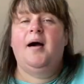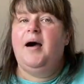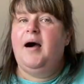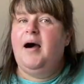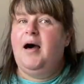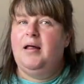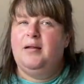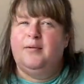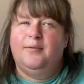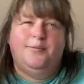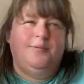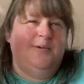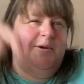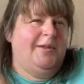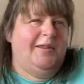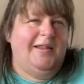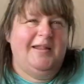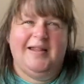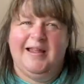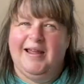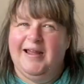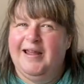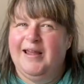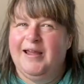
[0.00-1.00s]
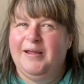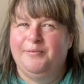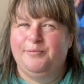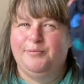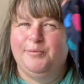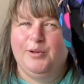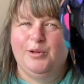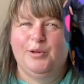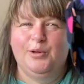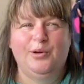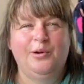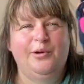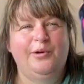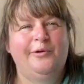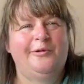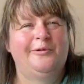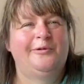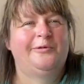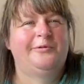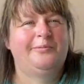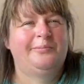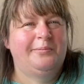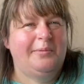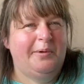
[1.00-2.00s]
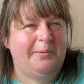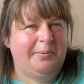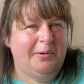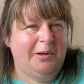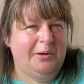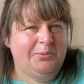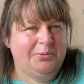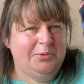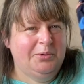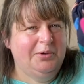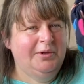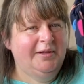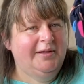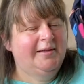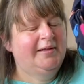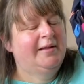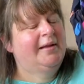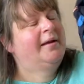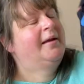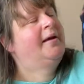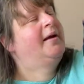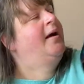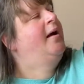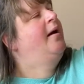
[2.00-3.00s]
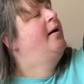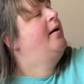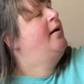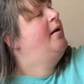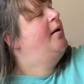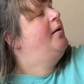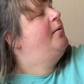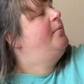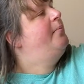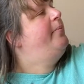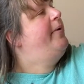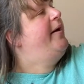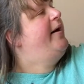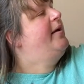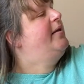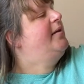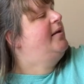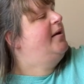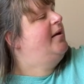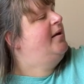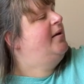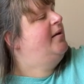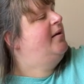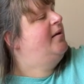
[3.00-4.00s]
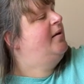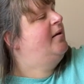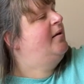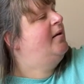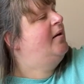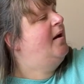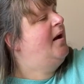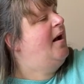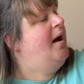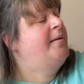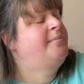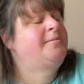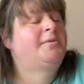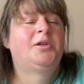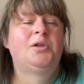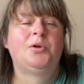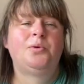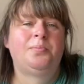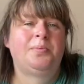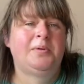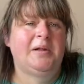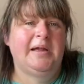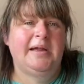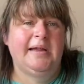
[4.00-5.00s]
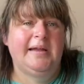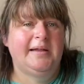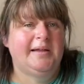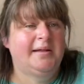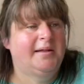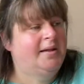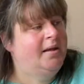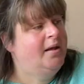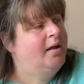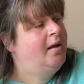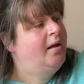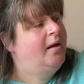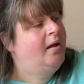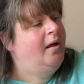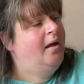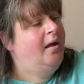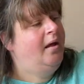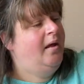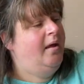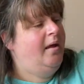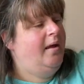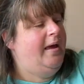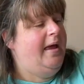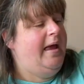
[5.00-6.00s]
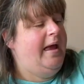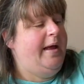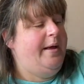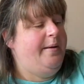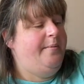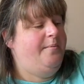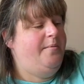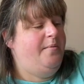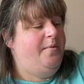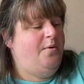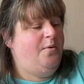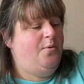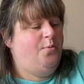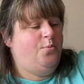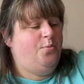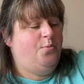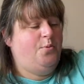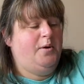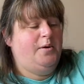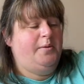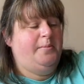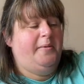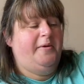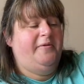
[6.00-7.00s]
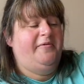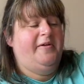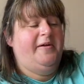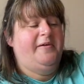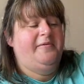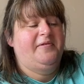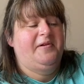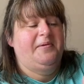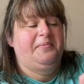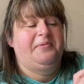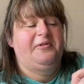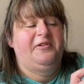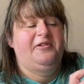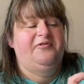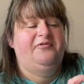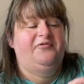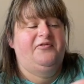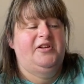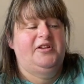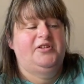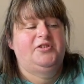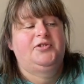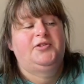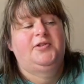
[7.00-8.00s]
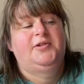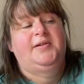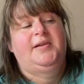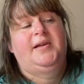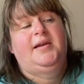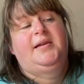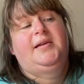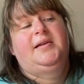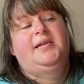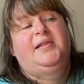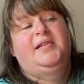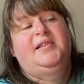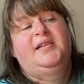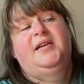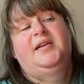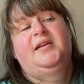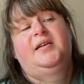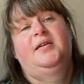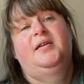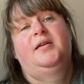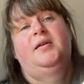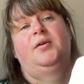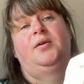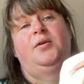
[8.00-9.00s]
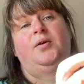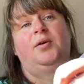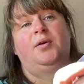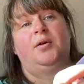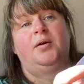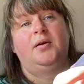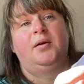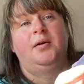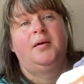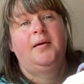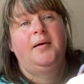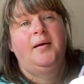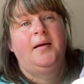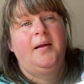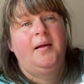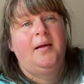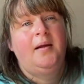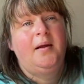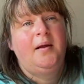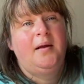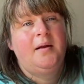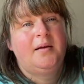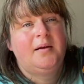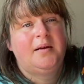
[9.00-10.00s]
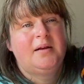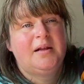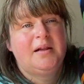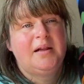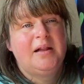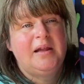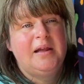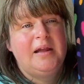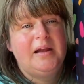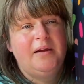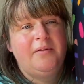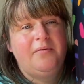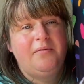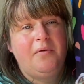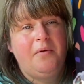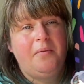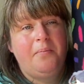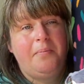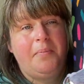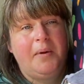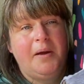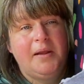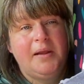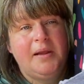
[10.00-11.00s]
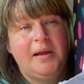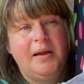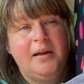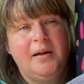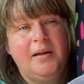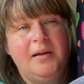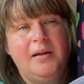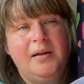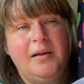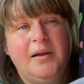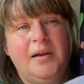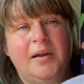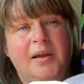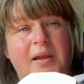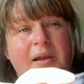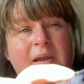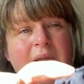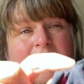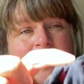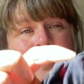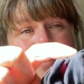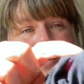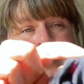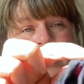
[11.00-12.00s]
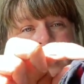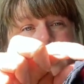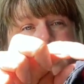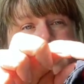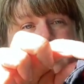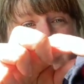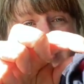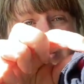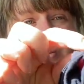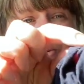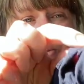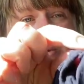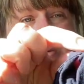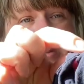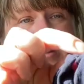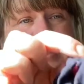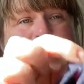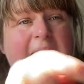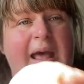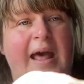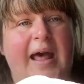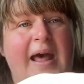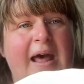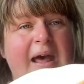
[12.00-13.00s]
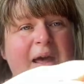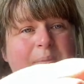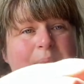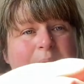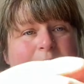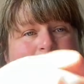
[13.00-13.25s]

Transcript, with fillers: I'll put the link in below, my blog post, but I'm so pleased. One of my favourite features is the sleeve buttons, the wee tab